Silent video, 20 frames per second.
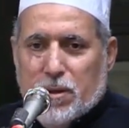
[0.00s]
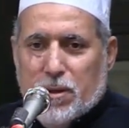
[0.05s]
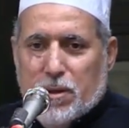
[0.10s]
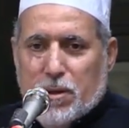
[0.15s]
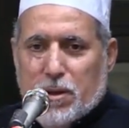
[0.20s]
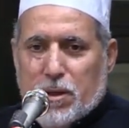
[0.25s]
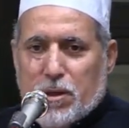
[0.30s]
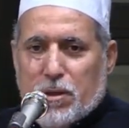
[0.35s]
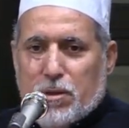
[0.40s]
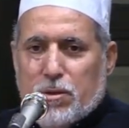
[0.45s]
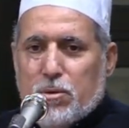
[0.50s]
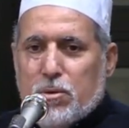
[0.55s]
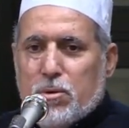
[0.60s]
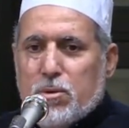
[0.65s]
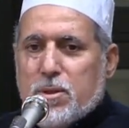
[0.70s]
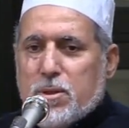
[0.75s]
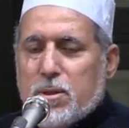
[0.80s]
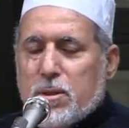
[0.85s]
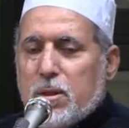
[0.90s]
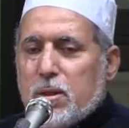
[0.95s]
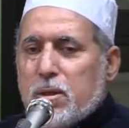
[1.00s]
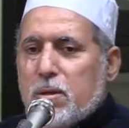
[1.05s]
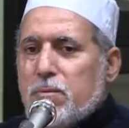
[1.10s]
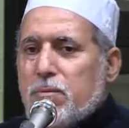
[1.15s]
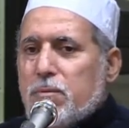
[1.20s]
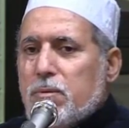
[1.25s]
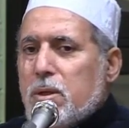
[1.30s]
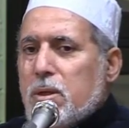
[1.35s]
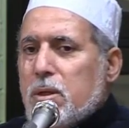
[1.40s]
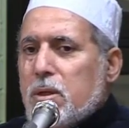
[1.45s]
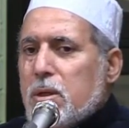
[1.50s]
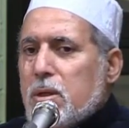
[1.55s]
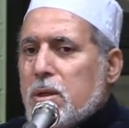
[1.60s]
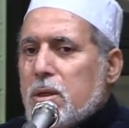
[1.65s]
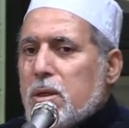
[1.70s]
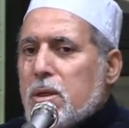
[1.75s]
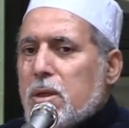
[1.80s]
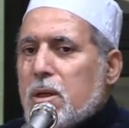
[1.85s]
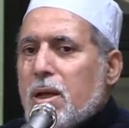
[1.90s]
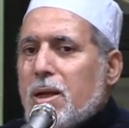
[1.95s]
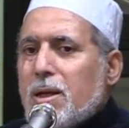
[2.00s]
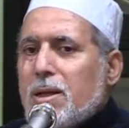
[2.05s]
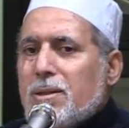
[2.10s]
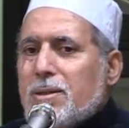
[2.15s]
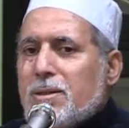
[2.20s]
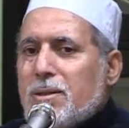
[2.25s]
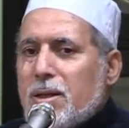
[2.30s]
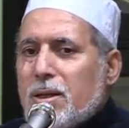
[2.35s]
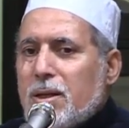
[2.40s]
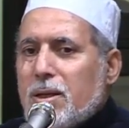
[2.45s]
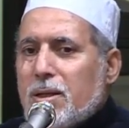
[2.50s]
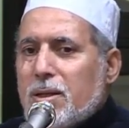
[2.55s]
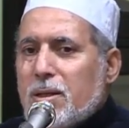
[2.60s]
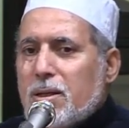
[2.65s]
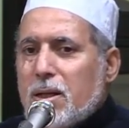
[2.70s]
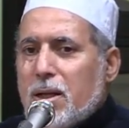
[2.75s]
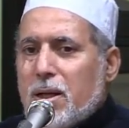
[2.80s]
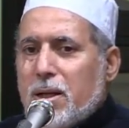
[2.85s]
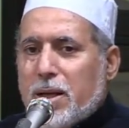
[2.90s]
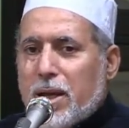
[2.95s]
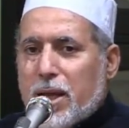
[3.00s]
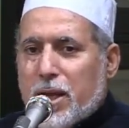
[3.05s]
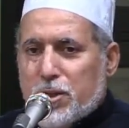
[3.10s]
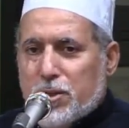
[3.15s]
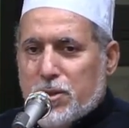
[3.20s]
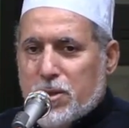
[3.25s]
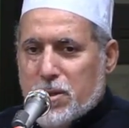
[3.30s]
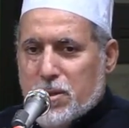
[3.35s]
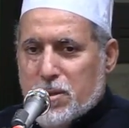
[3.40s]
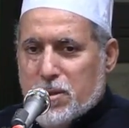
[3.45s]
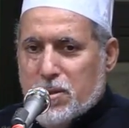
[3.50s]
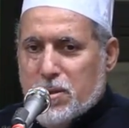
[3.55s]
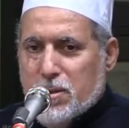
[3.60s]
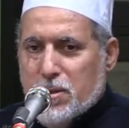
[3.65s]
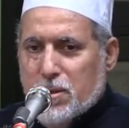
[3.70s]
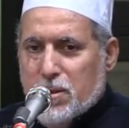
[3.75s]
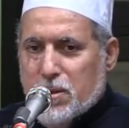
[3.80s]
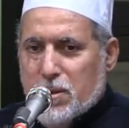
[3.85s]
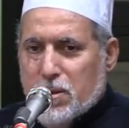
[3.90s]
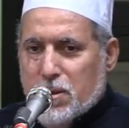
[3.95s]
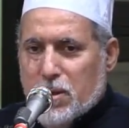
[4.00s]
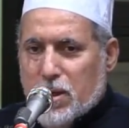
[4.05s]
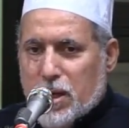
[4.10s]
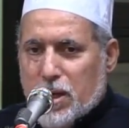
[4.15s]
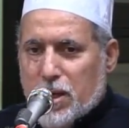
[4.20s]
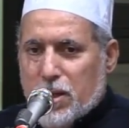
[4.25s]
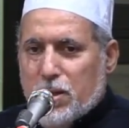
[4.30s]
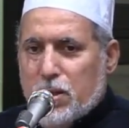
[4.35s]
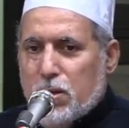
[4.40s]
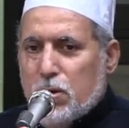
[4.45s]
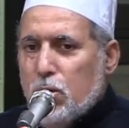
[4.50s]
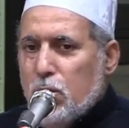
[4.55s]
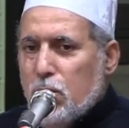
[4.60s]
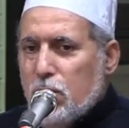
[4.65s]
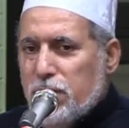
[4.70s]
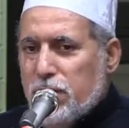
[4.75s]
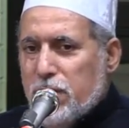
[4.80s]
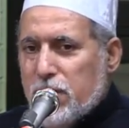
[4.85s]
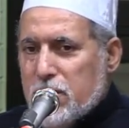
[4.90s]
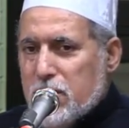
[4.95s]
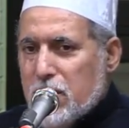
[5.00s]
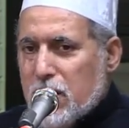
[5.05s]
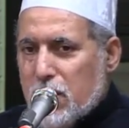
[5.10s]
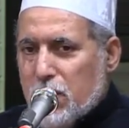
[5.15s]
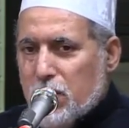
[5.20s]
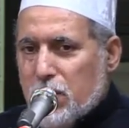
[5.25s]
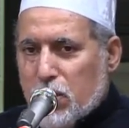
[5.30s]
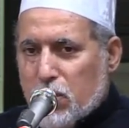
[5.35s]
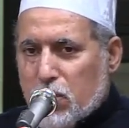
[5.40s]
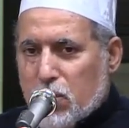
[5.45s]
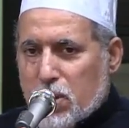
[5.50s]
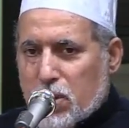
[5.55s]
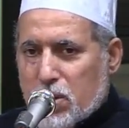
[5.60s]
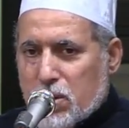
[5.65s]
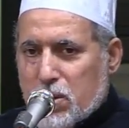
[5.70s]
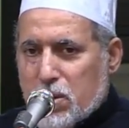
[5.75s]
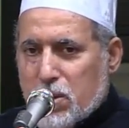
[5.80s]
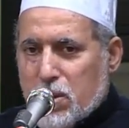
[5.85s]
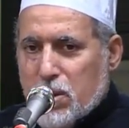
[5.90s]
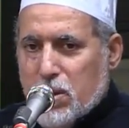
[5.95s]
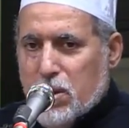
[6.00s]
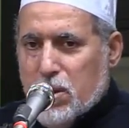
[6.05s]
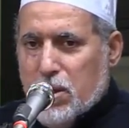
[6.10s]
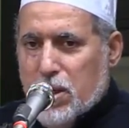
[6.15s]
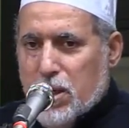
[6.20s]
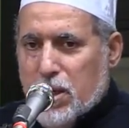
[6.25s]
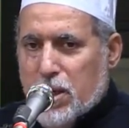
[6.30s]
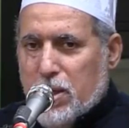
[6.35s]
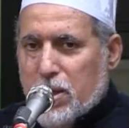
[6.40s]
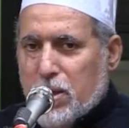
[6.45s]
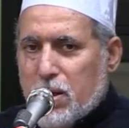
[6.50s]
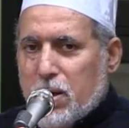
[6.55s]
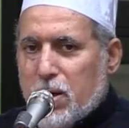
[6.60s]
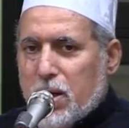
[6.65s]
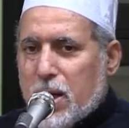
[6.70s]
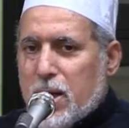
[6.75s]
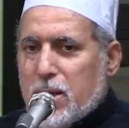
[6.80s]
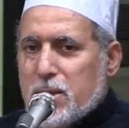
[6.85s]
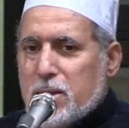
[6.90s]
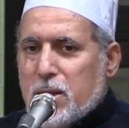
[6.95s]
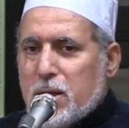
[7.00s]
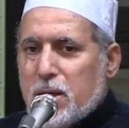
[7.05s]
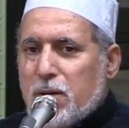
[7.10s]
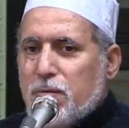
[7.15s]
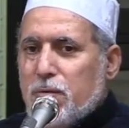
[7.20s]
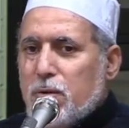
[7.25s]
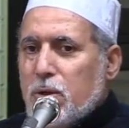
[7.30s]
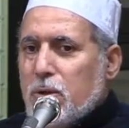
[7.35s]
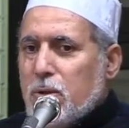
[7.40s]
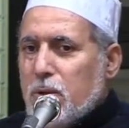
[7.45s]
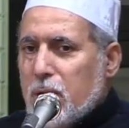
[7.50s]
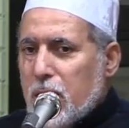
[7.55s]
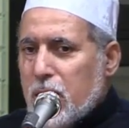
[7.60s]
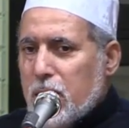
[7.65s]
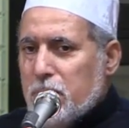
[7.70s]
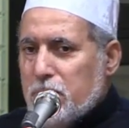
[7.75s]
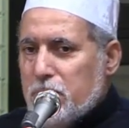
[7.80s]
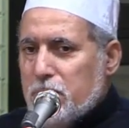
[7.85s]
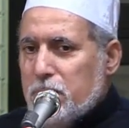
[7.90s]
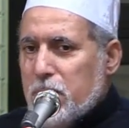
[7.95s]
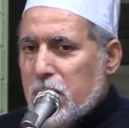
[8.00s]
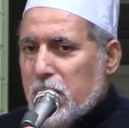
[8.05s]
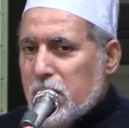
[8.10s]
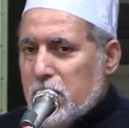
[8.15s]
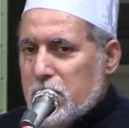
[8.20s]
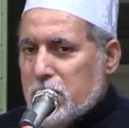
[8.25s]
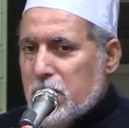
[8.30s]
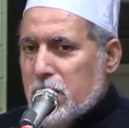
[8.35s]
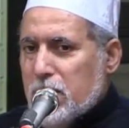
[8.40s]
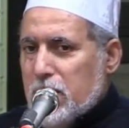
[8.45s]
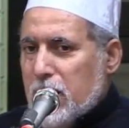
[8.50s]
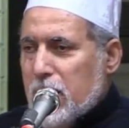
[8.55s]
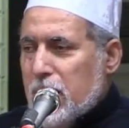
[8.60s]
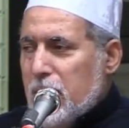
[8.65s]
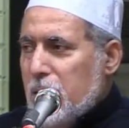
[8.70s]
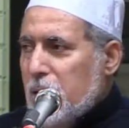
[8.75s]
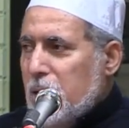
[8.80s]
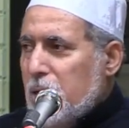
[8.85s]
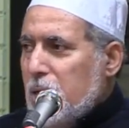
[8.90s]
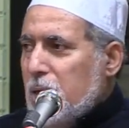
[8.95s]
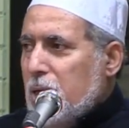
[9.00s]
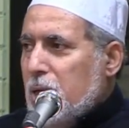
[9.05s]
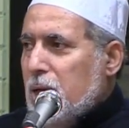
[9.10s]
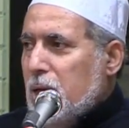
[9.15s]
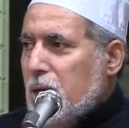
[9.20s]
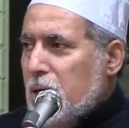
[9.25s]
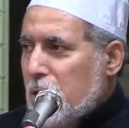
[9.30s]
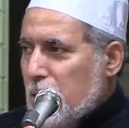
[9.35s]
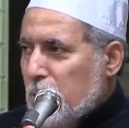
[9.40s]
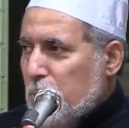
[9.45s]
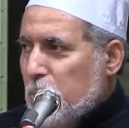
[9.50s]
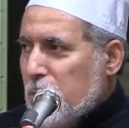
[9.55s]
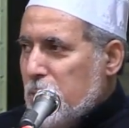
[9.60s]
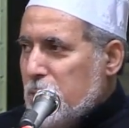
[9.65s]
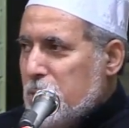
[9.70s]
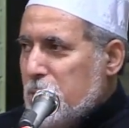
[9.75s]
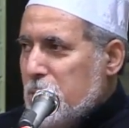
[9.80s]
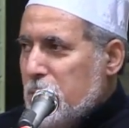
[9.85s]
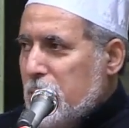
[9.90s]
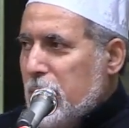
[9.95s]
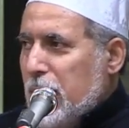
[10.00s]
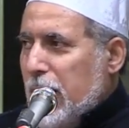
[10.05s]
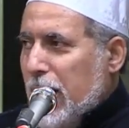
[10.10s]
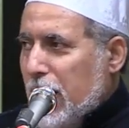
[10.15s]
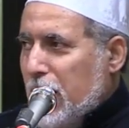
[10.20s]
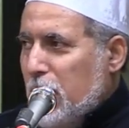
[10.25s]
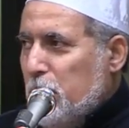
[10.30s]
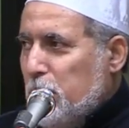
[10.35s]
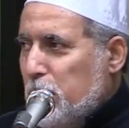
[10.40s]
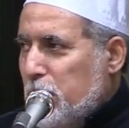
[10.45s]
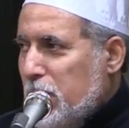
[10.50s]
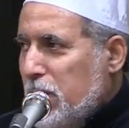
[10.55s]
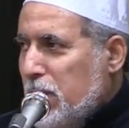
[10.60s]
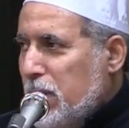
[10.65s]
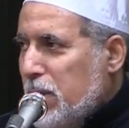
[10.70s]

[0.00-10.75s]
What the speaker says: They do serve 19 nations and their orphans around the world. And they are asking for your help. May Allah subhanahu wa ta'ala help us help